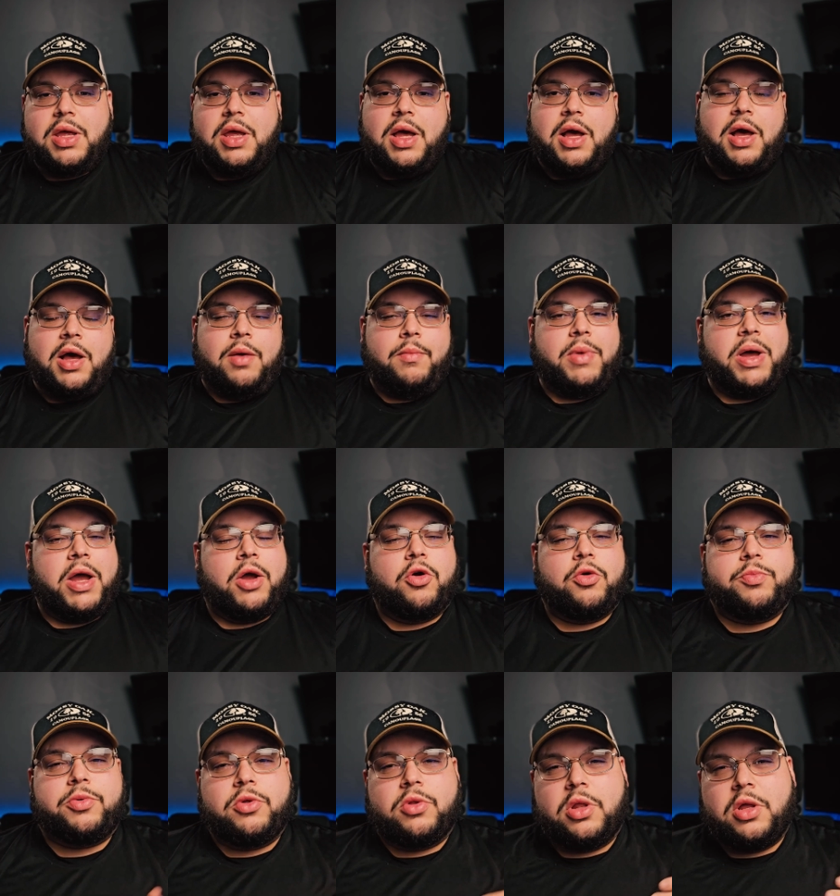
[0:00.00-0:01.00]
Um, I
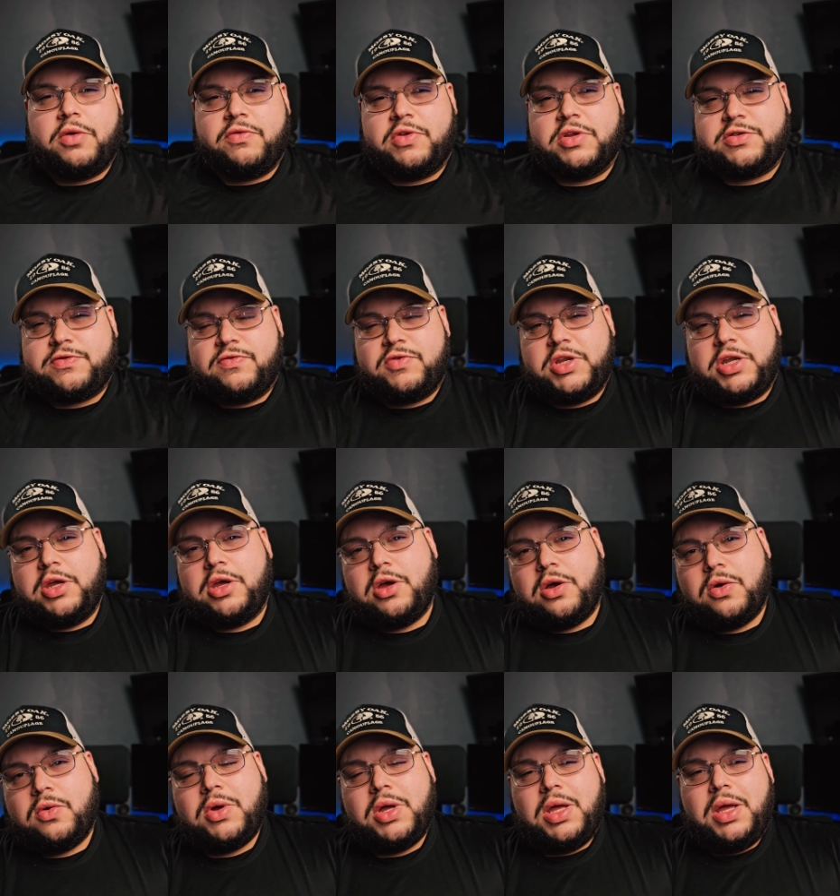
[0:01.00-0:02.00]
hope you love this
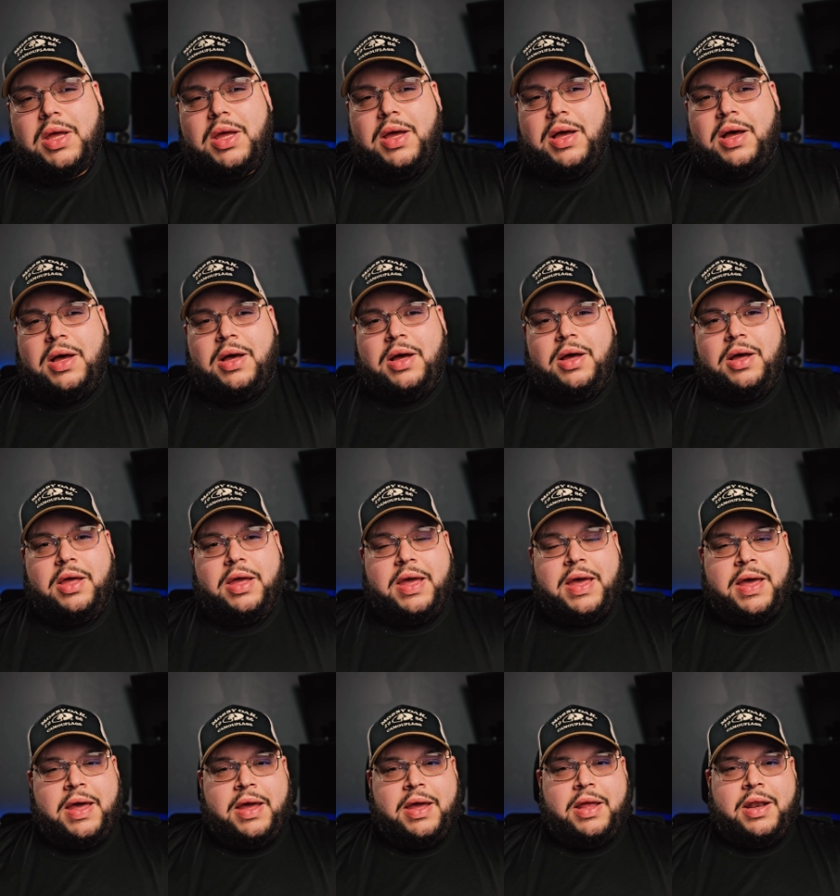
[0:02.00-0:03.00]
video uh,
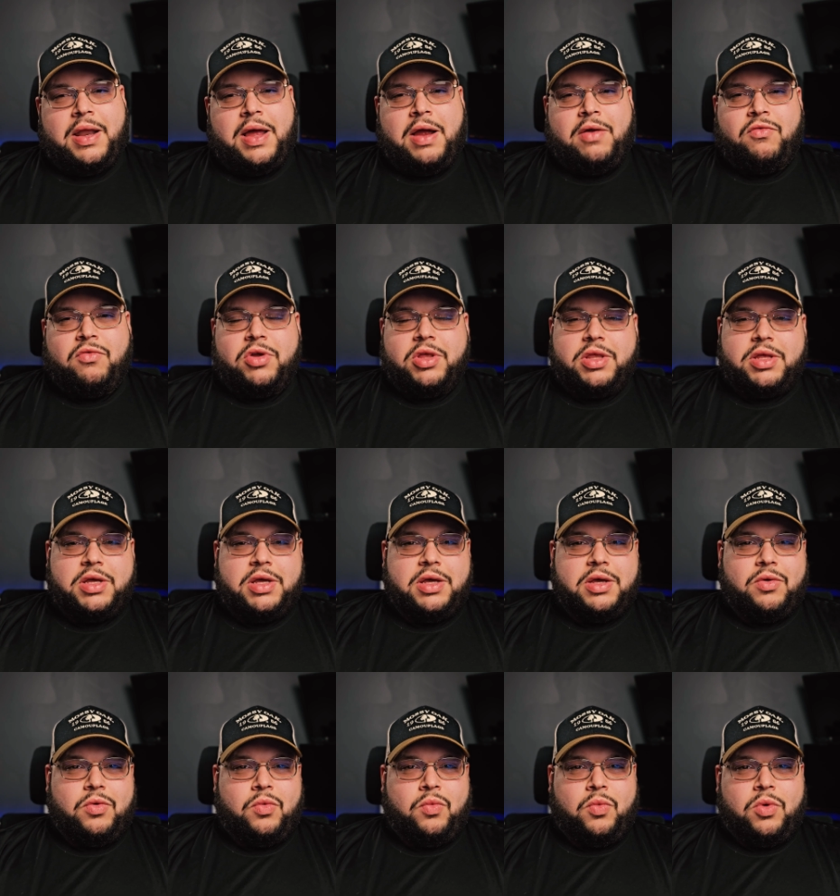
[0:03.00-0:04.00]
and I
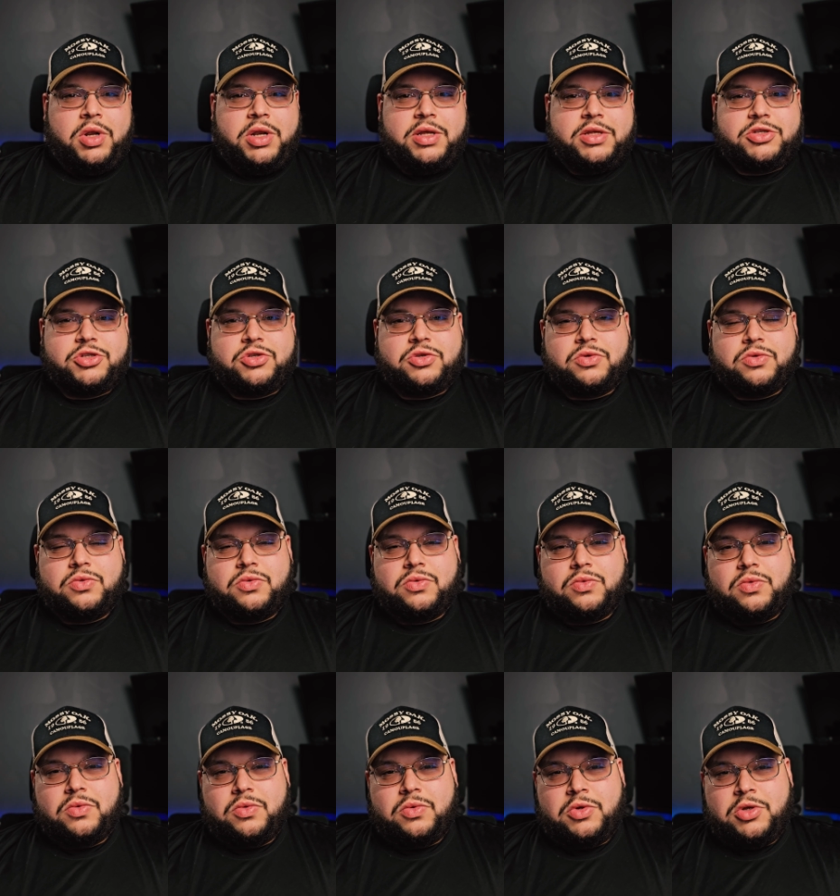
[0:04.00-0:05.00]
really wanted
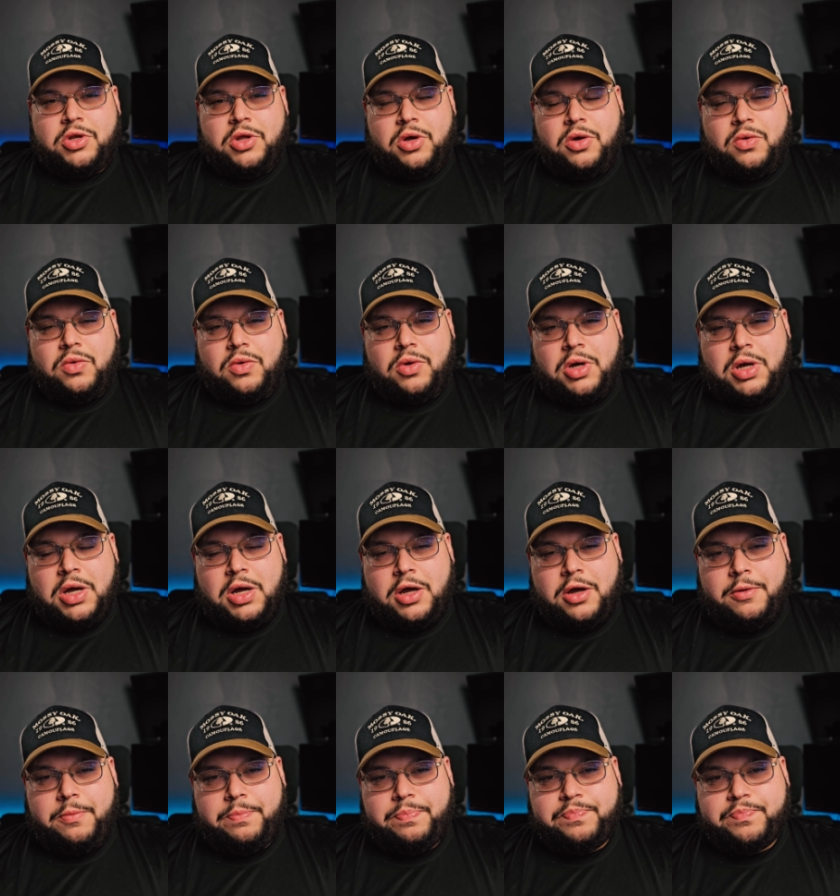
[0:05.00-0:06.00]
to, you know,
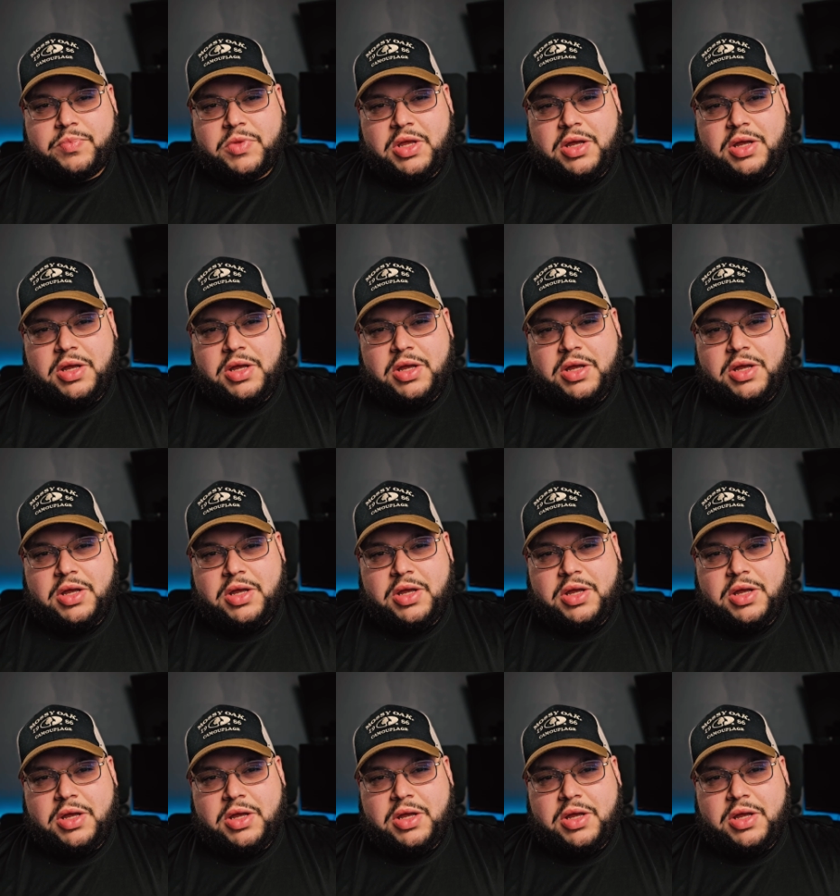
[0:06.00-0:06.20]
um,